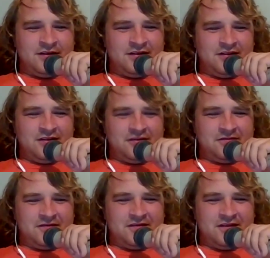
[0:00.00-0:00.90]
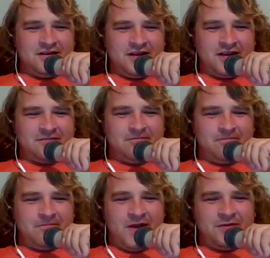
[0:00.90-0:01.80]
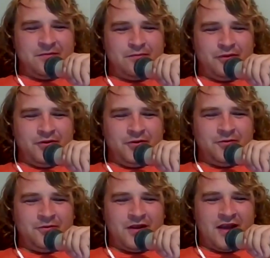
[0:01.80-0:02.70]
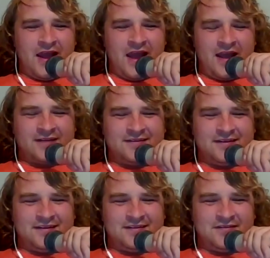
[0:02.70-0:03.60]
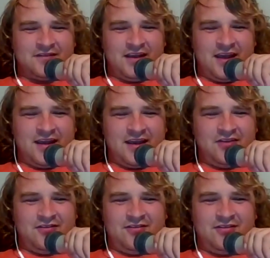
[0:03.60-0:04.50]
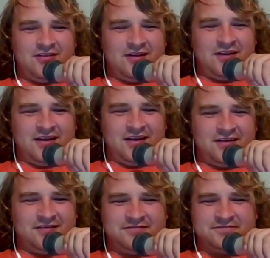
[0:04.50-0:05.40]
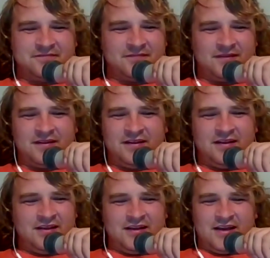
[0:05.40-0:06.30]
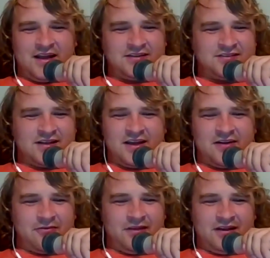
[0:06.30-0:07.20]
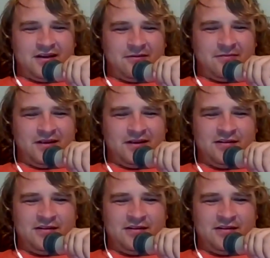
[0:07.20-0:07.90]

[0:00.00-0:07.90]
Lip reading: The like baby blue accents of the cage, and I don't get it, man.